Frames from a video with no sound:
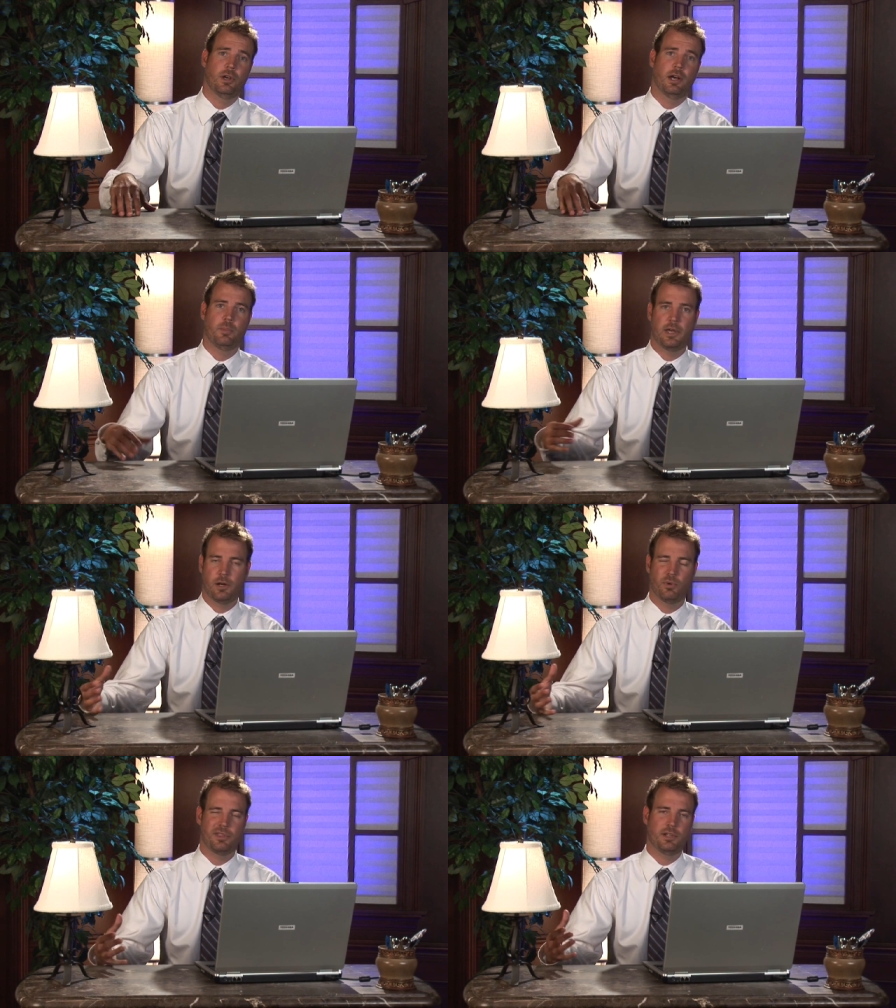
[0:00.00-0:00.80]
that
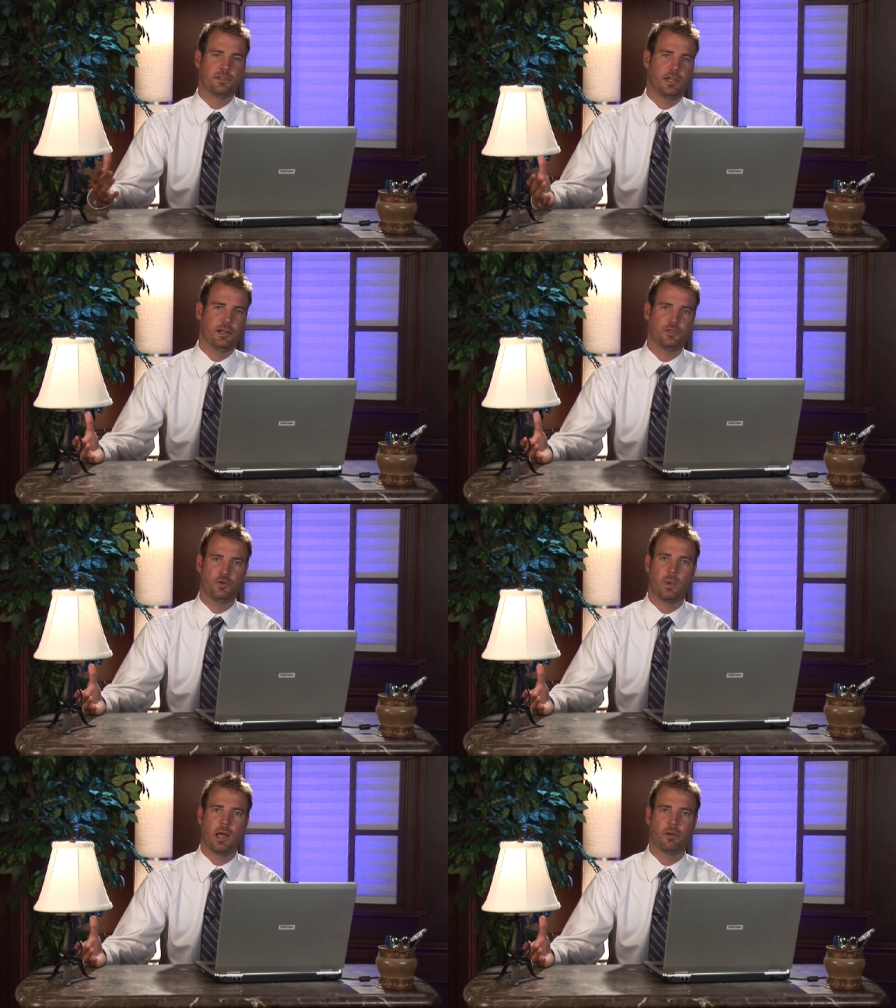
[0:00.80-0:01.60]
are within, say, a
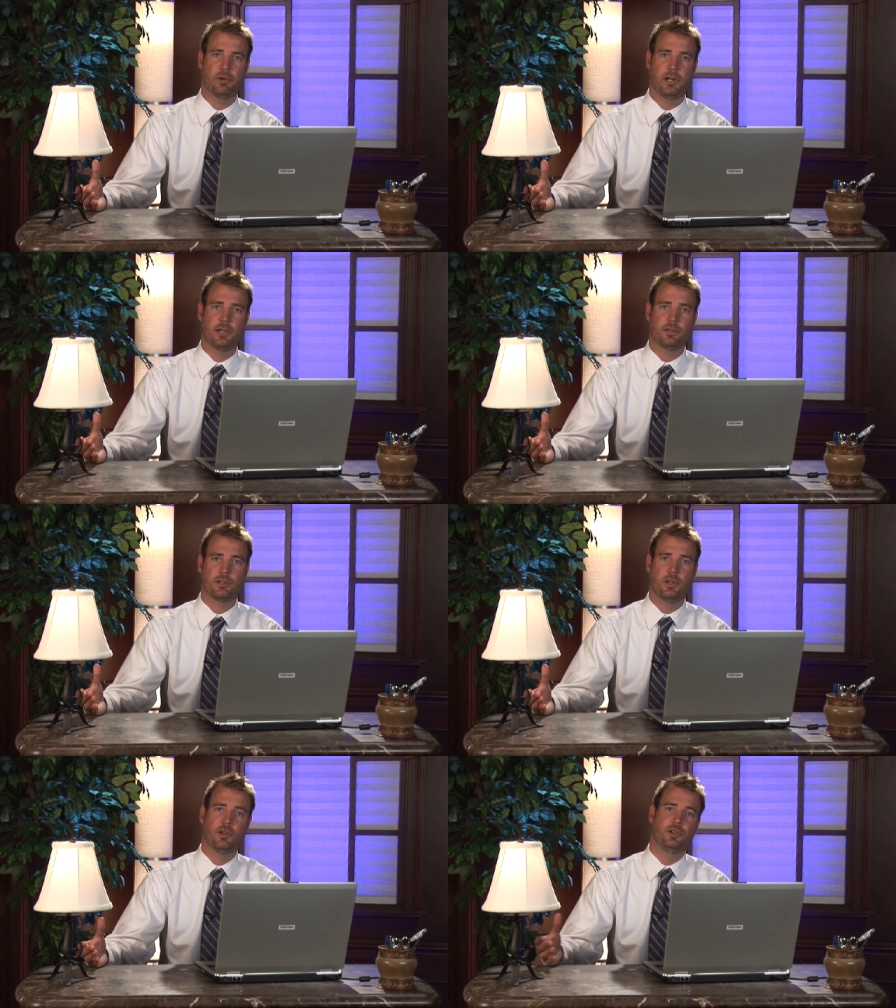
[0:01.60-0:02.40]
2-mile radius,
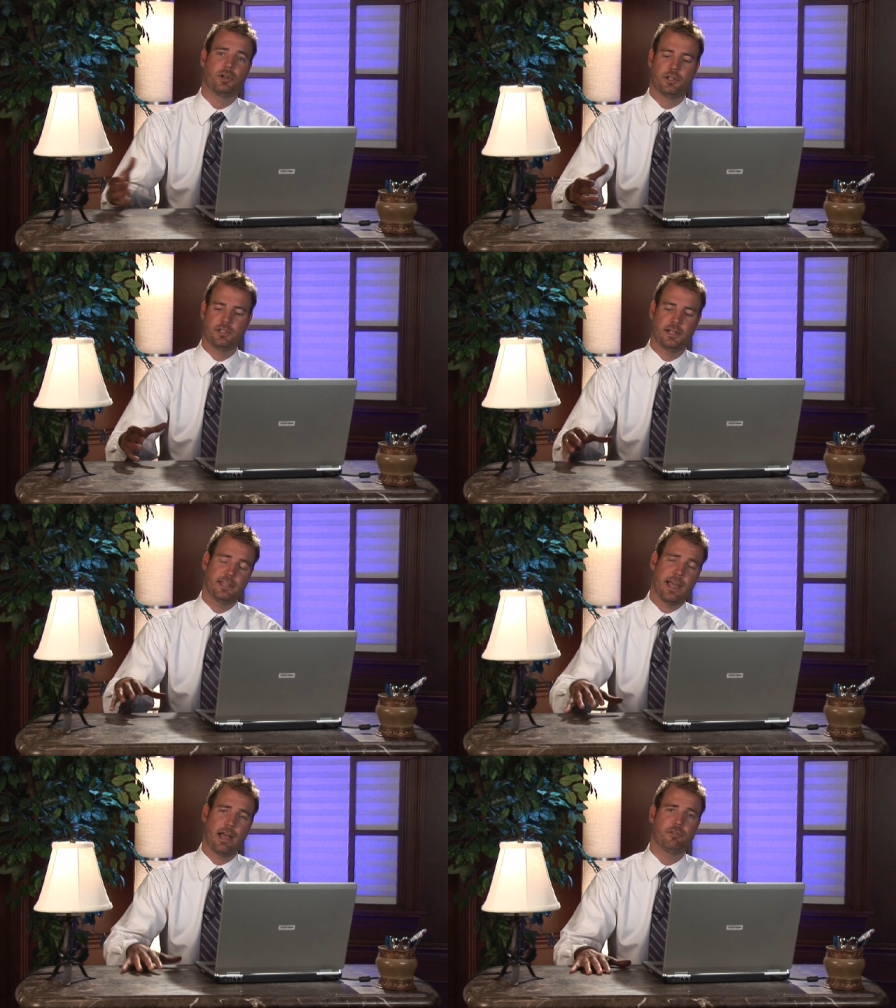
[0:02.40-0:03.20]
you're going to take
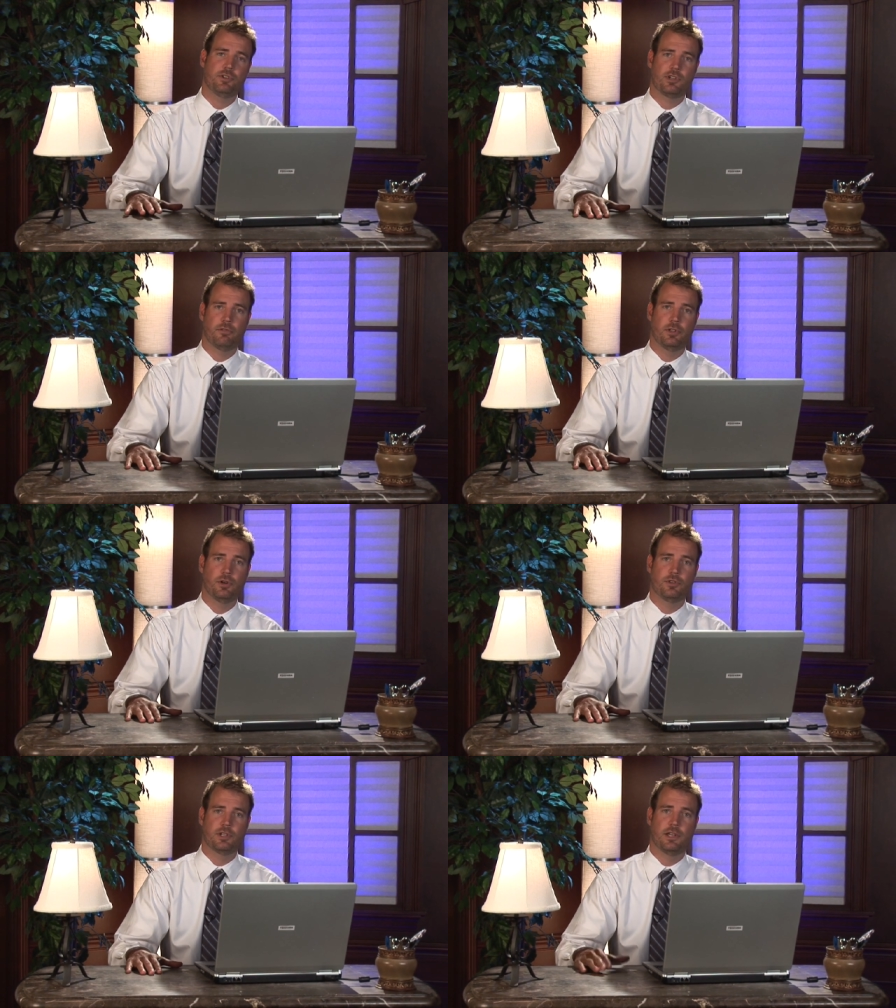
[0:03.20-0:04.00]
the average of
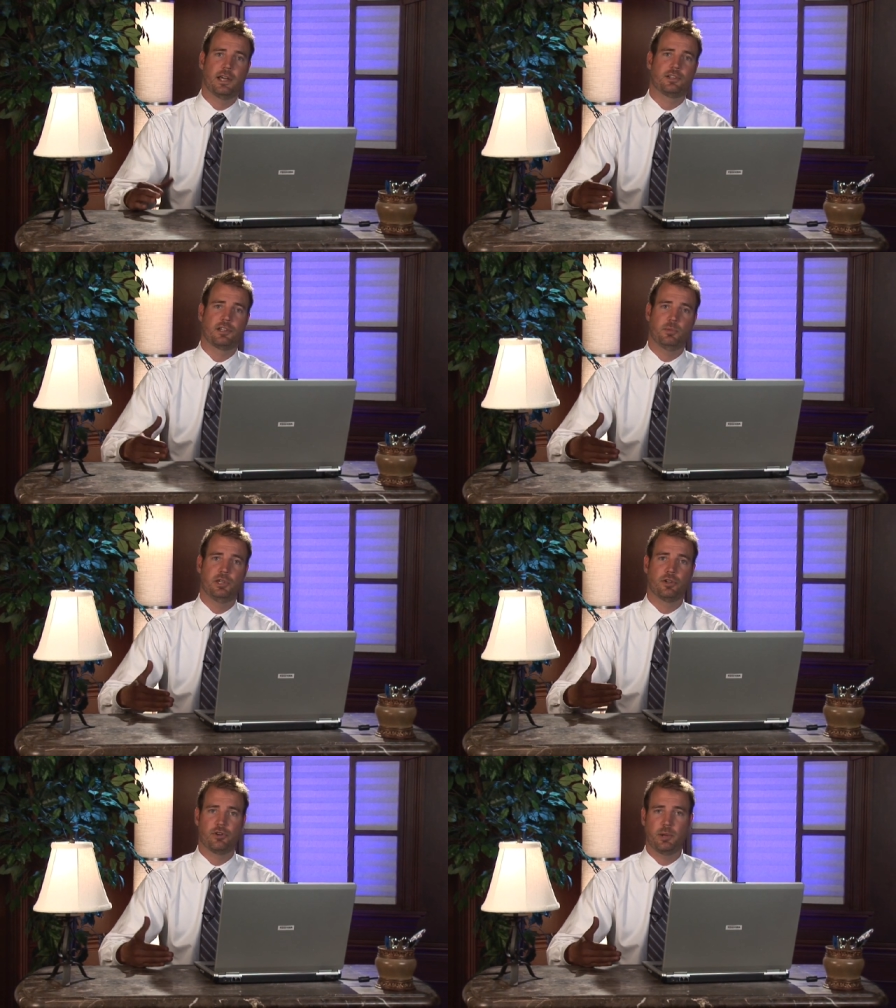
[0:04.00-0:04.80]
those, and that's going to
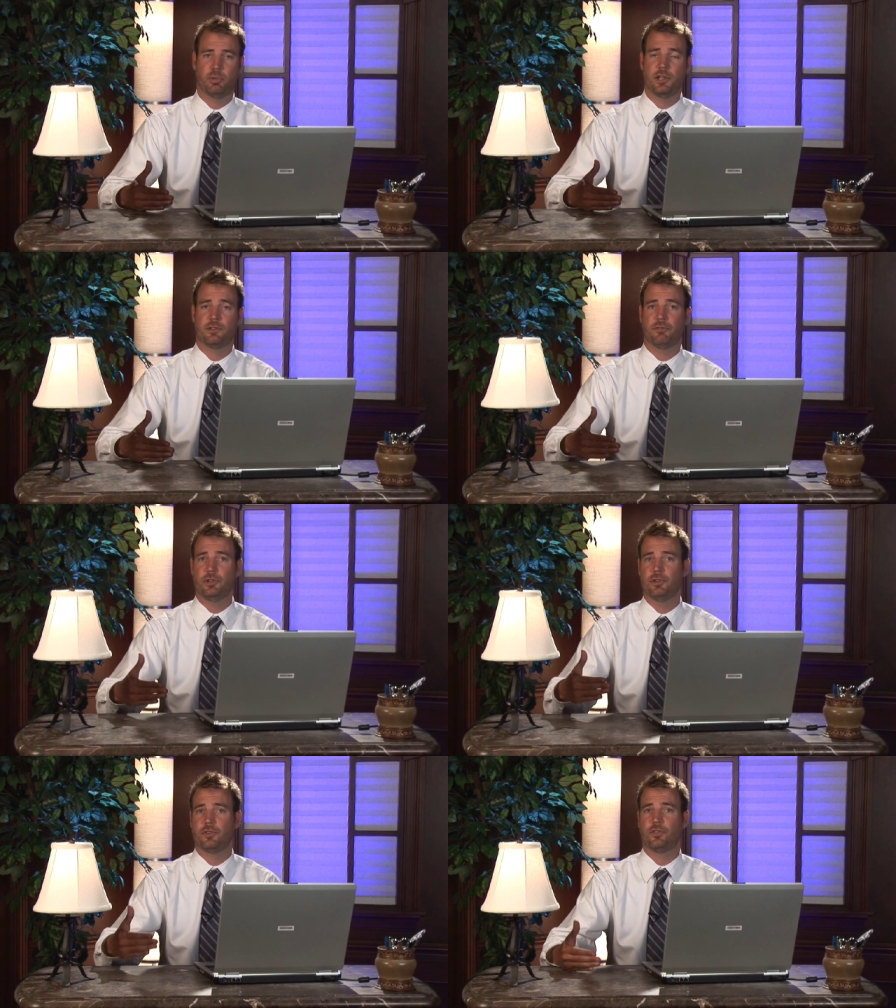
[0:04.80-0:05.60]
be a great place for
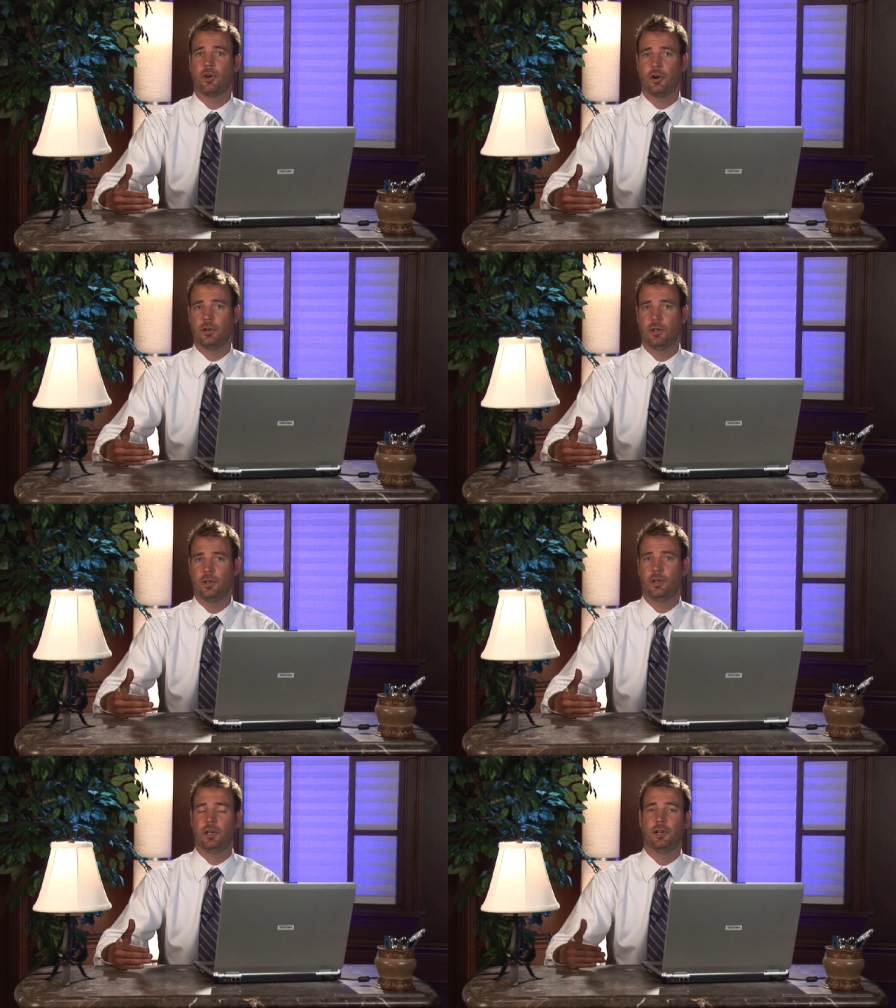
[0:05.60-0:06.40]
you to start
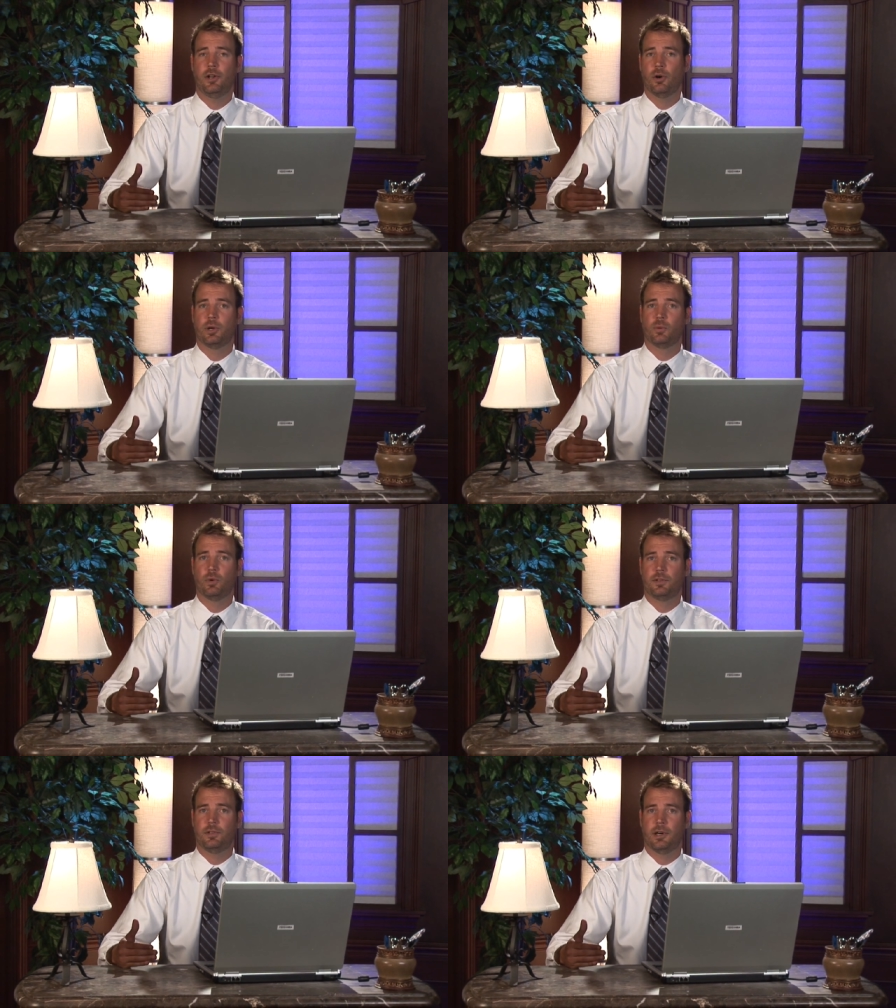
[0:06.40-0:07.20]
in knowing
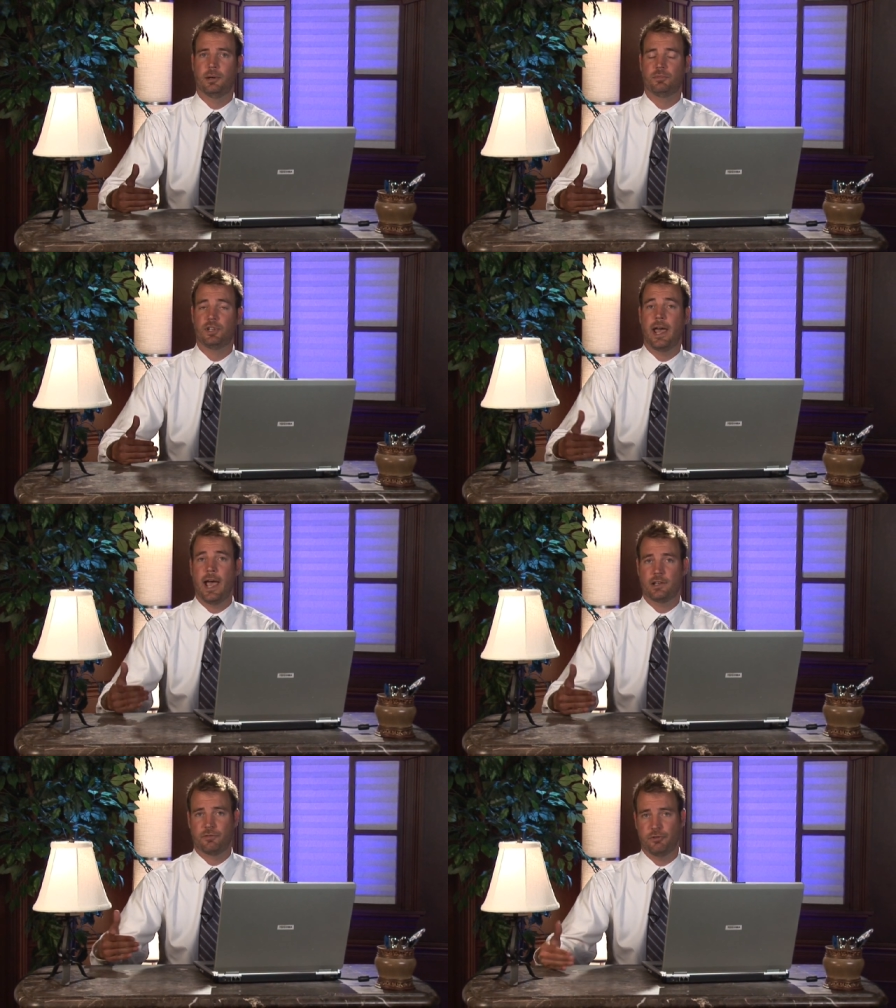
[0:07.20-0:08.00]
what to
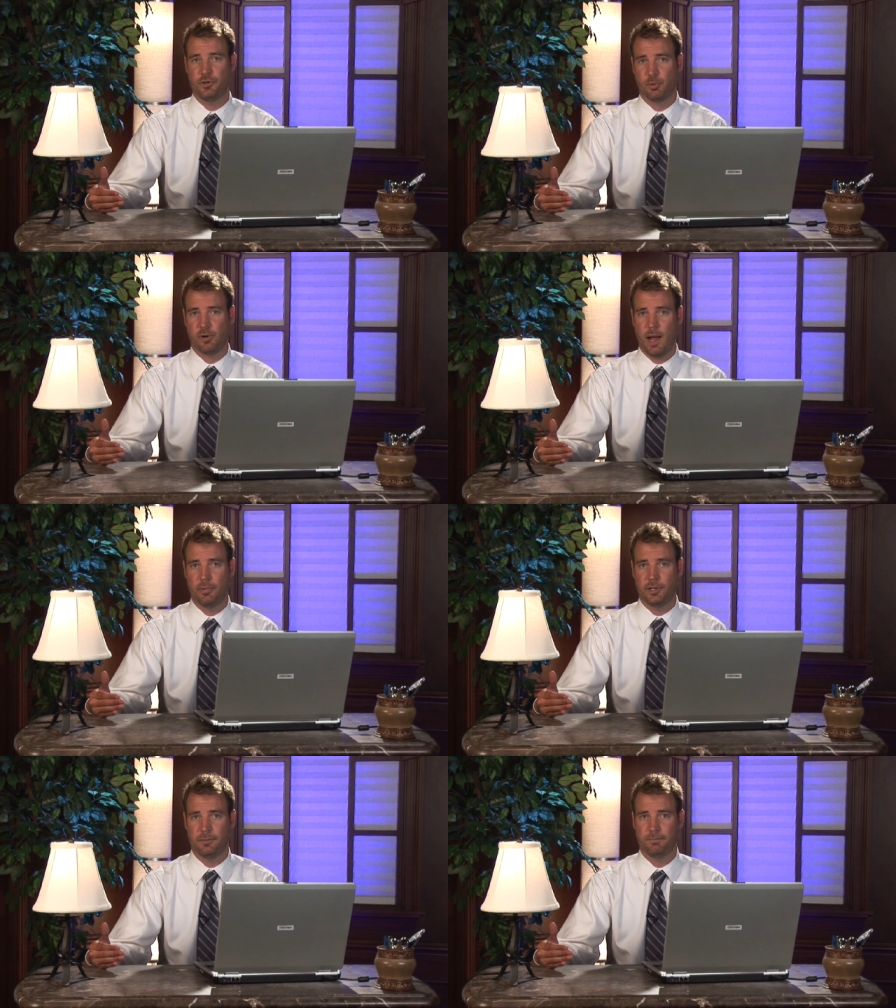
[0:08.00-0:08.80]
ask for your
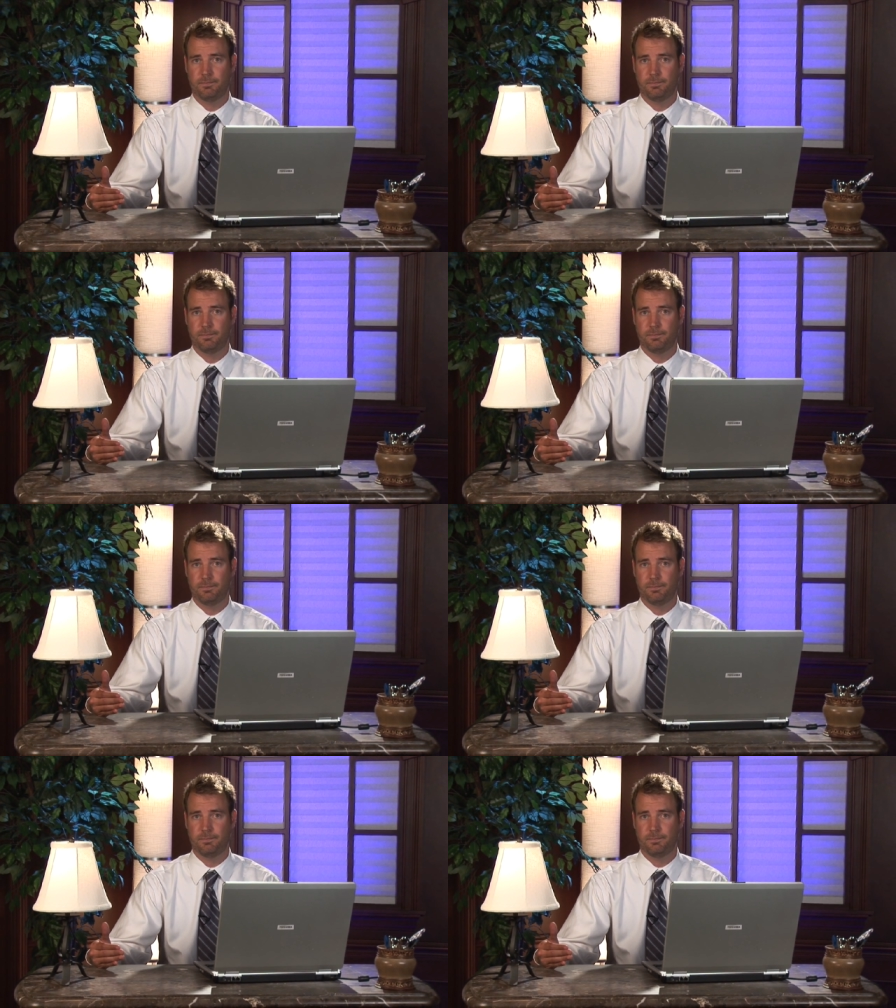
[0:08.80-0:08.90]
property.